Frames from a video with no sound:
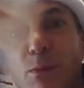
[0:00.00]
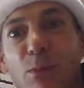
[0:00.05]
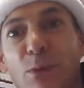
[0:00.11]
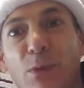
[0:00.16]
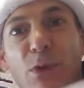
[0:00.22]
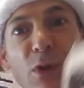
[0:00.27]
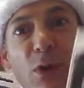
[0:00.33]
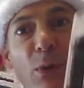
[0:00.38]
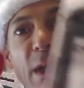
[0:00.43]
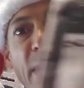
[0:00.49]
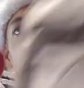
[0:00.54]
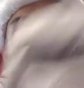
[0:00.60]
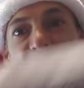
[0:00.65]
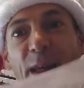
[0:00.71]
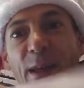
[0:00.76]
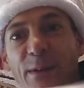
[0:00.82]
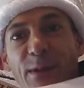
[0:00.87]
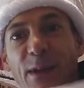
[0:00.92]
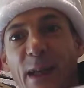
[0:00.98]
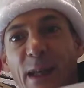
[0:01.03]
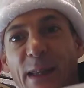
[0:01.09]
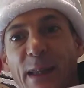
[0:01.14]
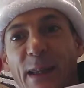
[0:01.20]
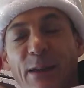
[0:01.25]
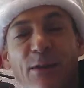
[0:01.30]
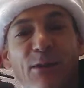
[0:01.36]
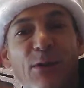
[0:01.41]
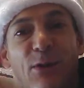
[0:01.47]
doing things like
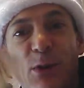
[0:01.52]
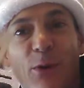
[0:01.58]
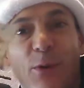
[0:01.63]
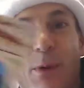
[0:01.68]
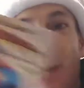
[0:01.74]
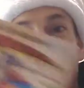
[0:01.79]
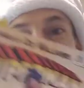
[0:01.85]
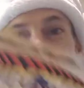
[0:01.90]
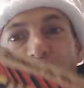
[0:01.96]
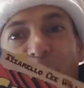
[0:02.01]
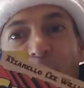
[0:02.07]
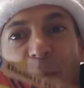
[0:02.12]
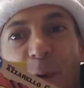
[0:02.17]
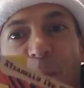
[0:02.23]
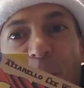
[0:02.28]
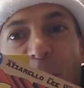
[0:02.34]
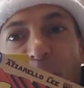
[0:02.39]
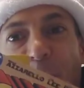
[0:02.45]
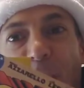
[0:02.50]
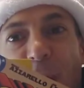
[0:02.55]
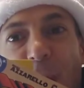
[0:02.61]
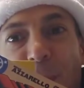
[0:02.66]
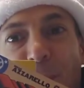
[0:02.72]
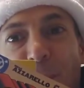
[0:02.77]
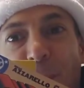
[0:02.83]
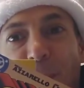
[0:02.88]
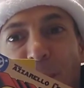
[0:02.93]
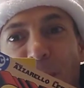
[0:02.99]
this, you're a hero in my
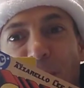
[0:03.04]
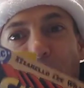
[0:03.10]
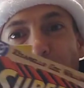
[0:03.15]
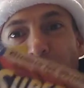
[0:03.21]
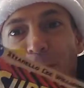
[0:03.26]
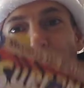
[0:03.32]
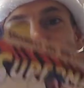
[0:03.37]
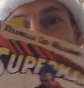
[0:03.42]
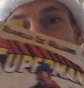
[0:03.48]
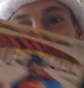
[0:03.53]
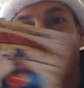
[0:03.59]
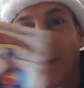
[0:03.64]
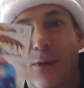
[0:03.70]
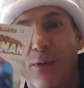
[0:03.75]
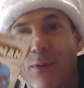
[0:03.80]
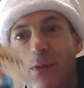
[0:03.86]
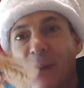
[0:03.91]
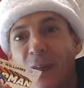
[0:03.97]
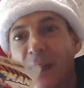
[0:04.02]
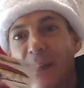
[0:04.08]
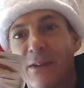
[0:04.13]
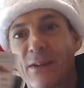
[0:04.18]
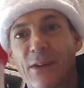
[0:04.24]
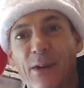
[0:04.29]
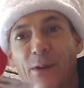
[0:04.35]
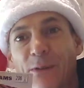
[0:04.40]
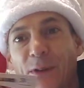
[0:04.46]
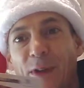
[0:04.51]
book, and you deserve these.
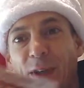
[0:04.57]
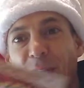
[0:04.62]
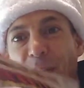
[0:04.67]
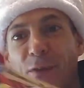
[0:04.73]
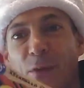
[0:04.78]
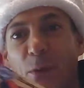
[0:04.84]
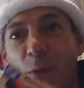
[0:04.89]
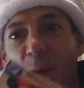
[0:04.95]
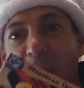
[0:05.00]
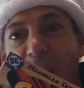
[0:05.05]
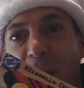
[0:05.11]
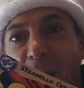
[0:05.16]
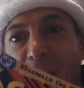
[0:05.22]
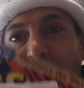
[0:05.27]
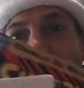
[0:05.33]
There's a giveaway.